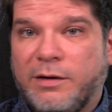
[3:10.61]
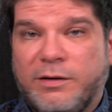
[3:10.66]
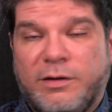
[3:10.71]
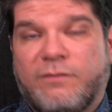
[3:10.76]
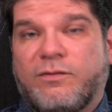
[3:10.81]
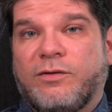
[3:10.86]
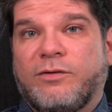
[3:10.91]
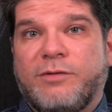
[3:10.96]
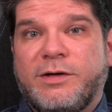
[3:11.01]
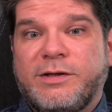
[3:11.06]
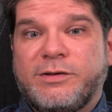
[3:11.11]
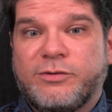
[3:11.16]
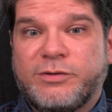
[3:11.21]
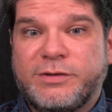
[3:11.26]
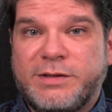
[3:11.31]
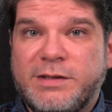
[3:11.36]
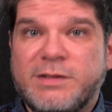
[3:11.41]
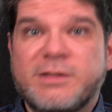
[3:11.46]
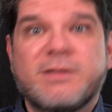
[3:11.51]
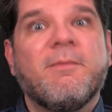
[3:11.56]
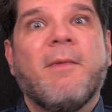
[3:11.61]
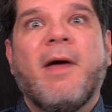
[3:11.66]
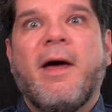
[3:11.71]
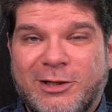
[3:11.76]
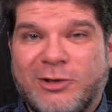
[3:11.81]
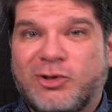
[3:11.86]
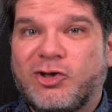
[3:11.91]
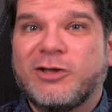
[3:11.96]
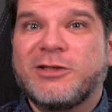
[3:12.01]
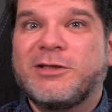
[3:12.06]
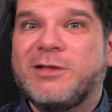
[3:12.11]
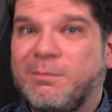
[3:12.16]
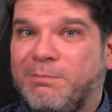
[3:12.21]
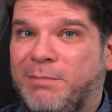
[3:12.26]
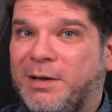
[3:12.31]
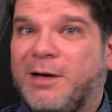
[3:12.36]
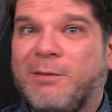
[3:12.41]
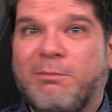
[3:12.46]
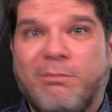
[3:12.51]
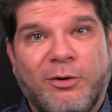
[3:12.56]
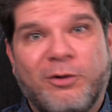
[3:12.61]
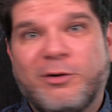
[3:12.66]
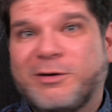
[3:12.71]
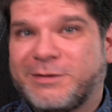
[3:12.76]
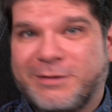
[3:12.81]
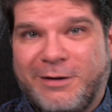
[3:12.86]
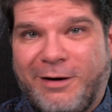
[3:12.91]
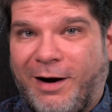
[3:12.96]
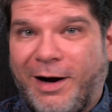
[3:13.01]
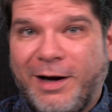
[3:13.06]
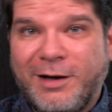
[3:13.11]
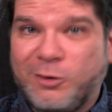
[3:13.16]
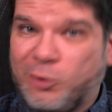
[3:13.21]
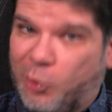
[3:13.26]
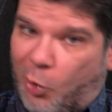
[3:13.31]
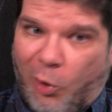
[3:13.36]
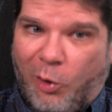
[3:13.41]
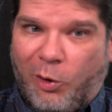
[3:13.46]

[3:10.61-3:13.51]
different resources such as the Big Boox guide